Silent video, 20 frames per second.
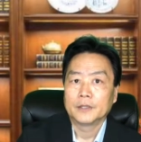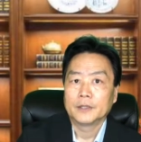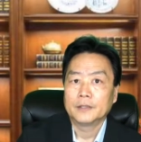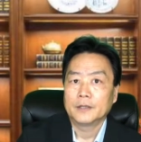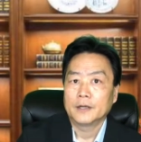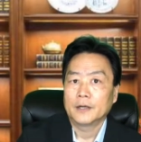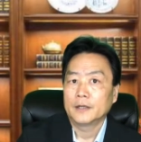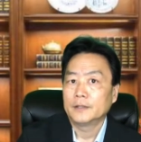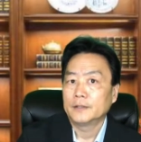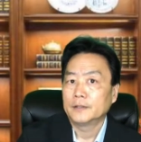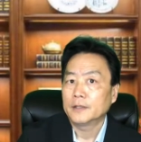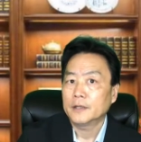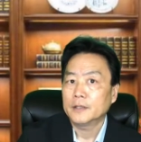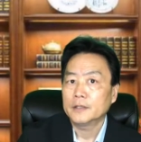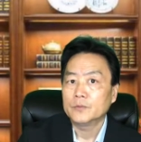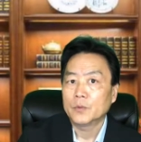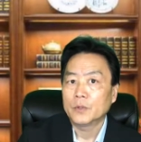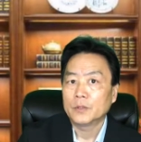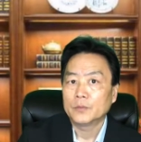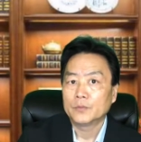Another
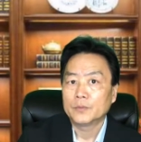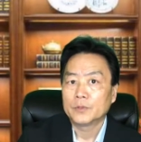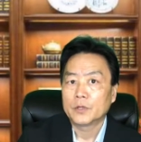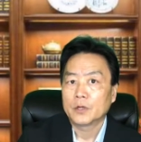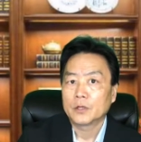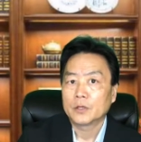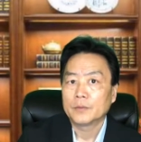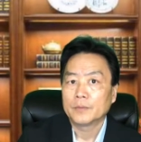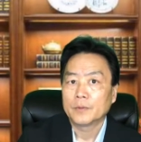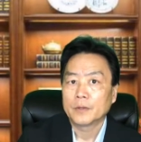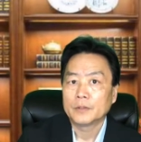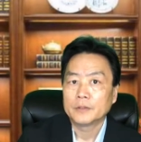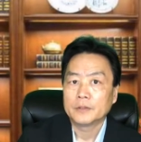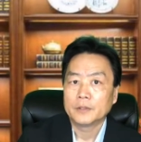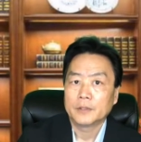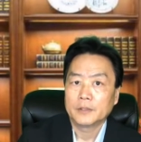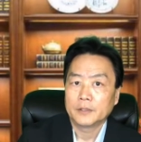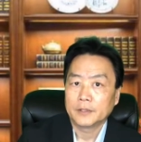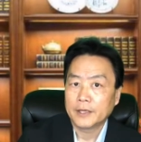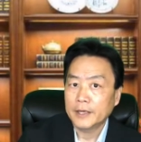one we're talking
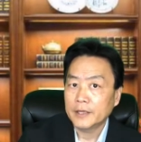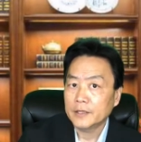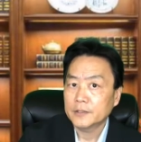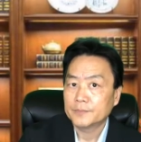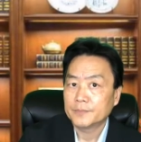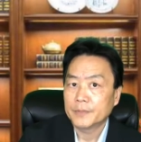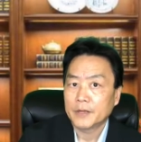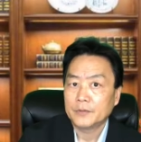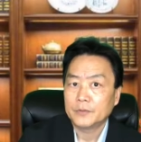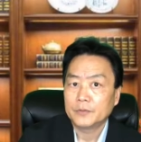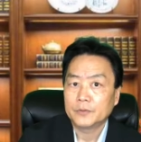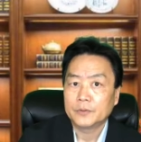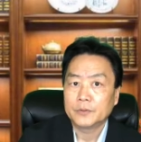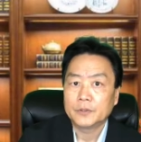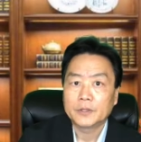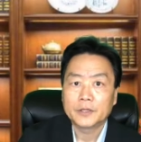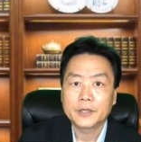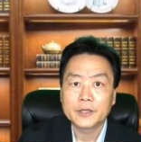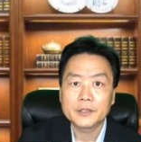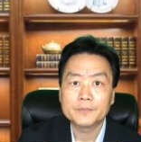about, the kids' bedroom.
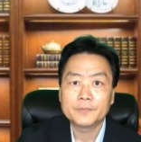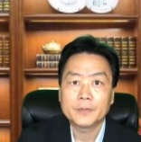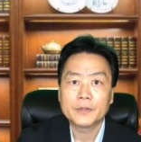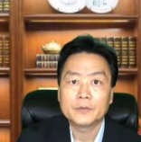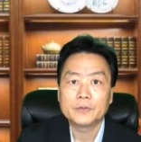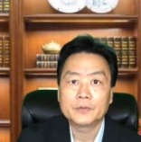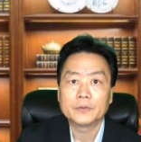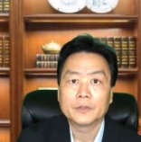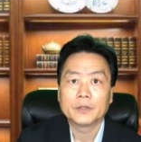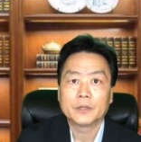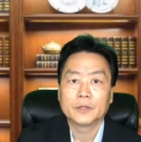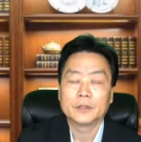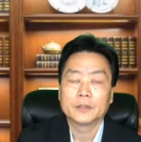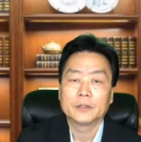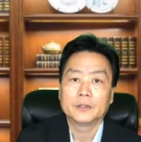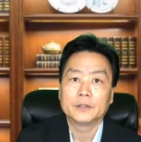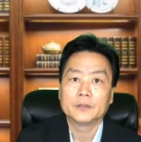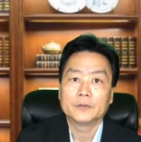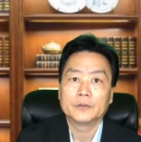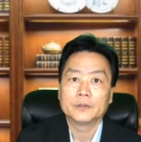Kids' bedroom,
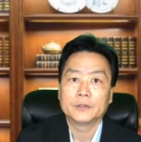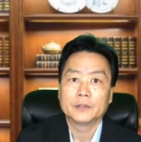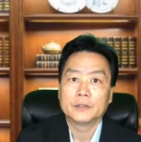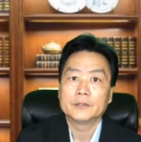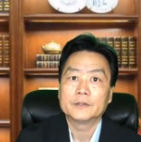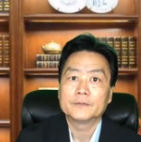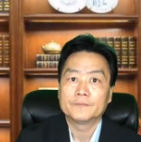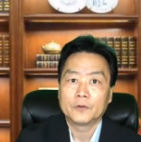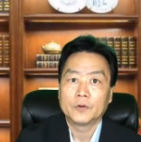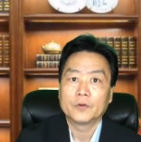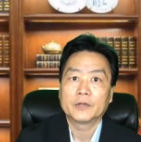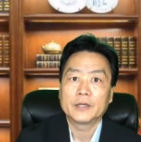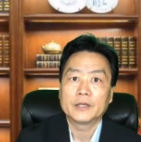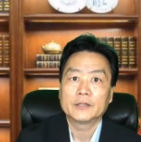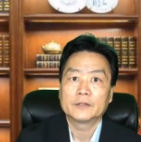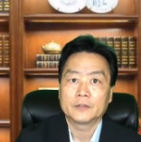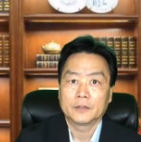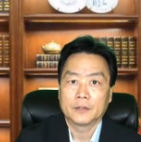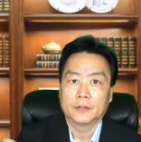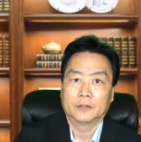is for
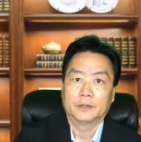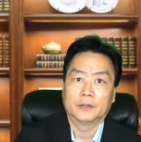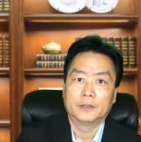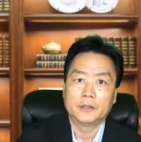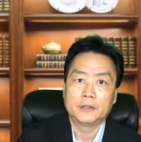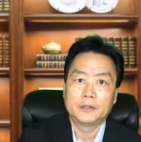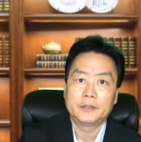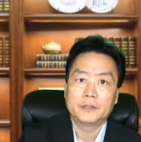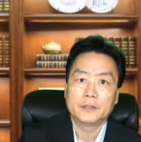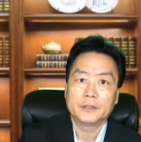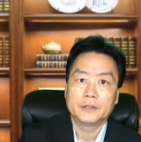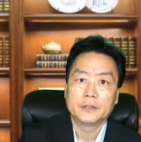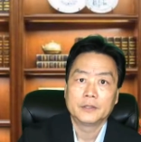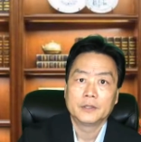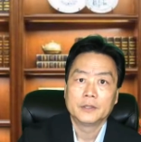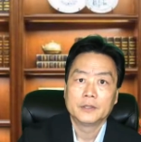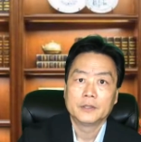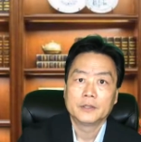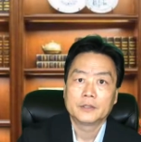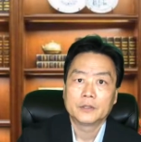kids learning.
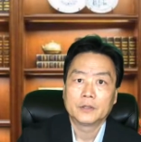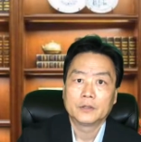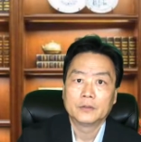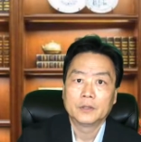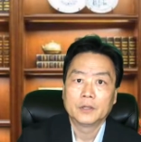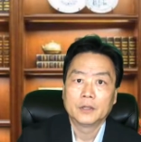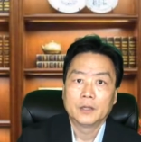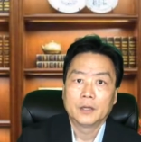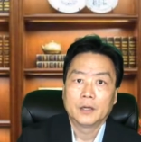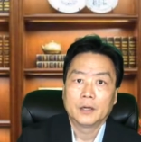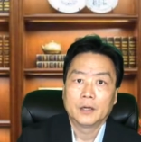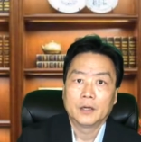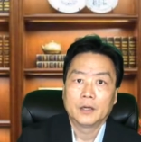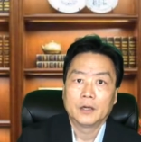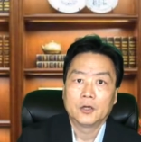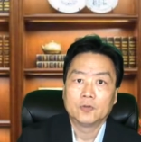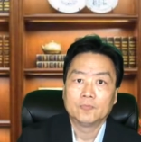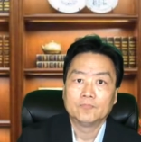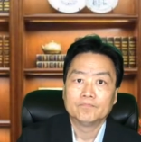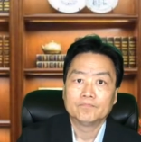So
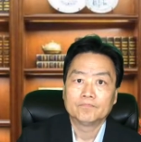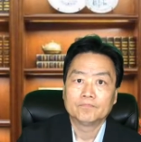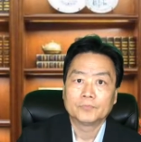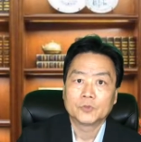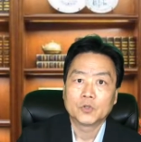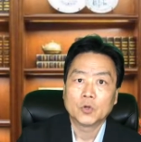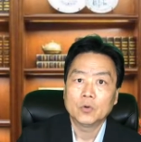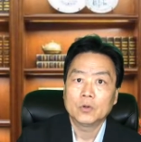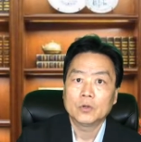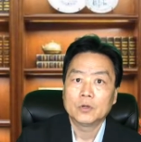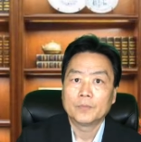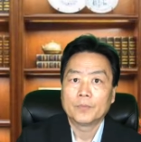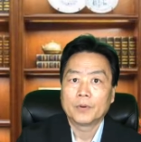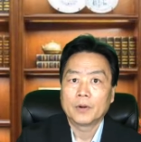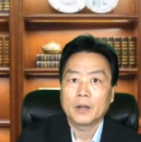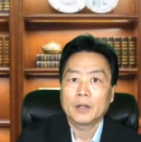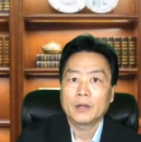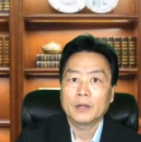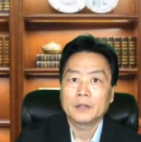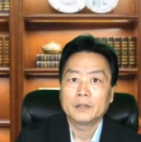don't
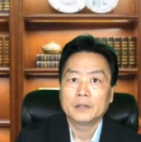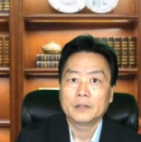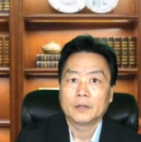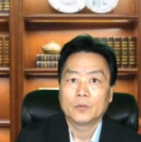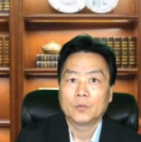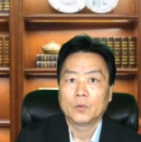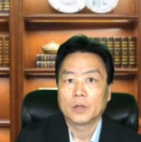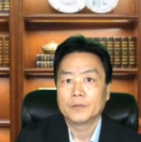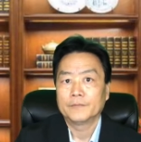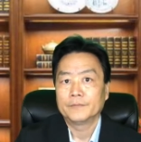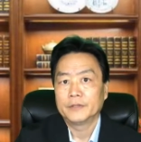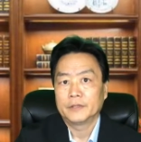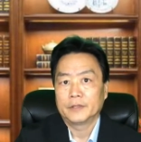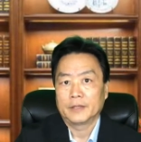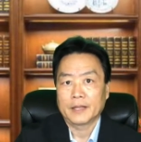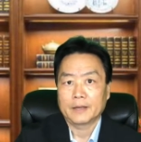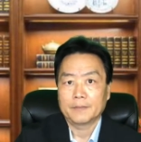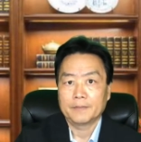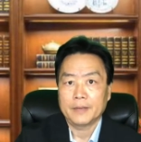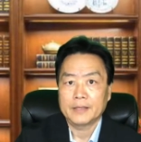apply whatever
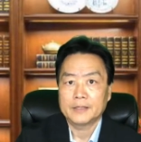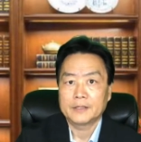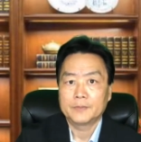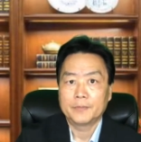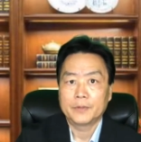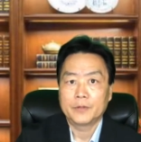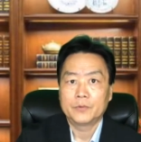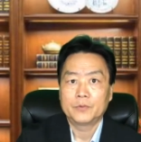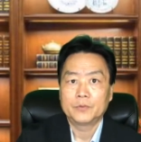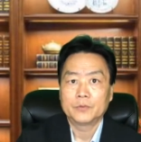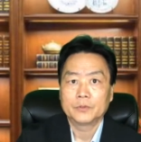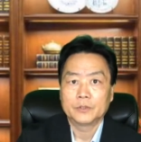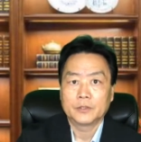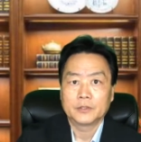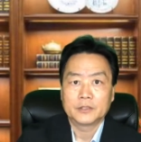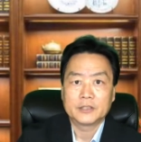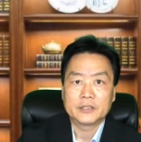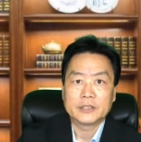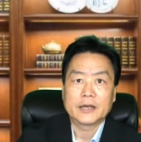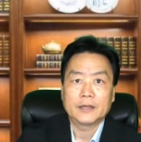like master bedroom
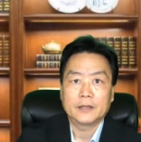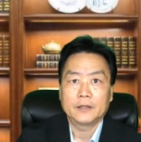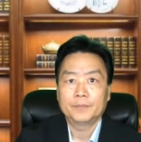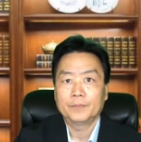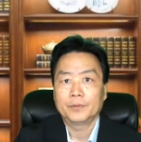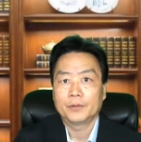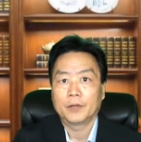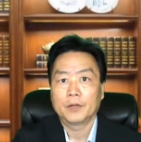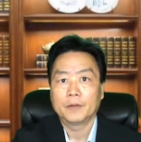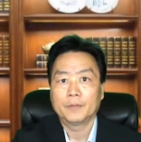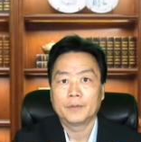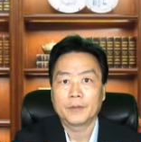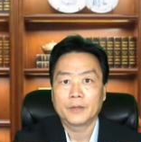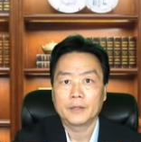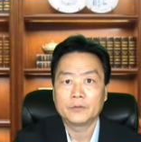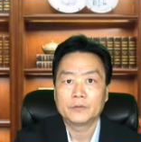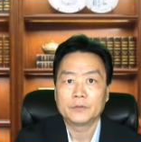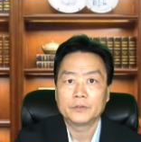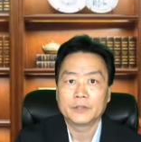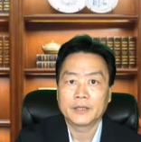style apply
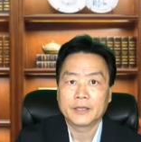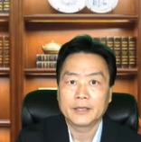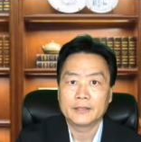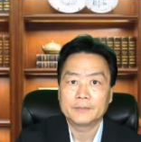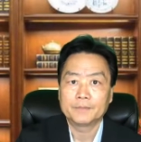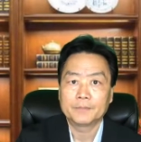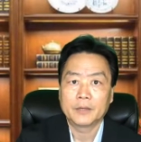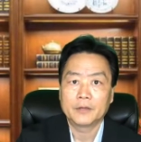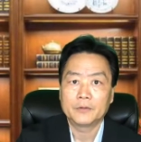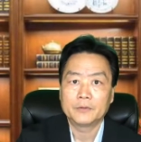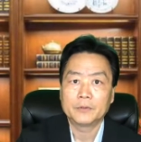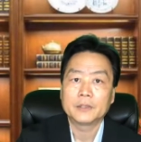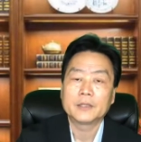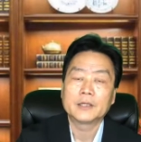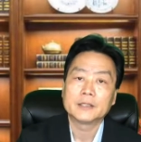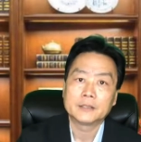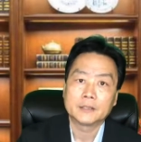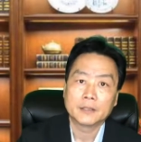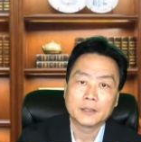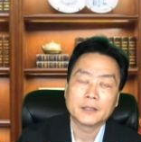to the kids' bedroom,
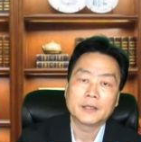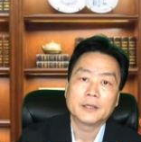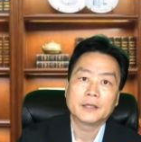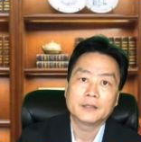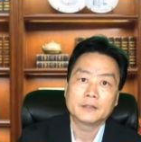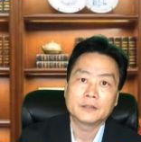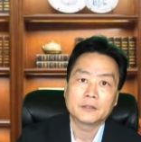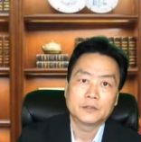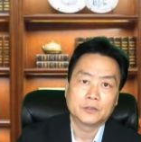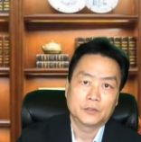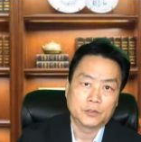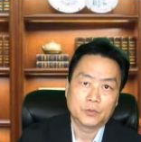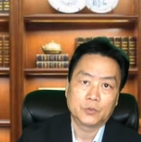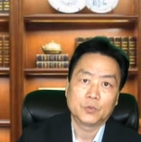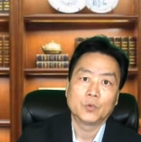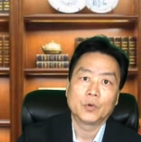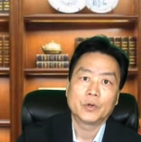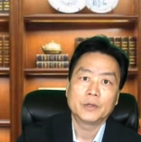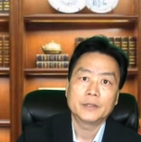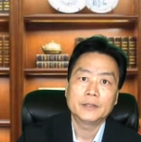because the kids is
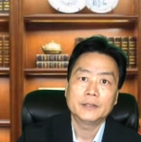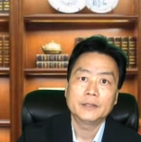growing,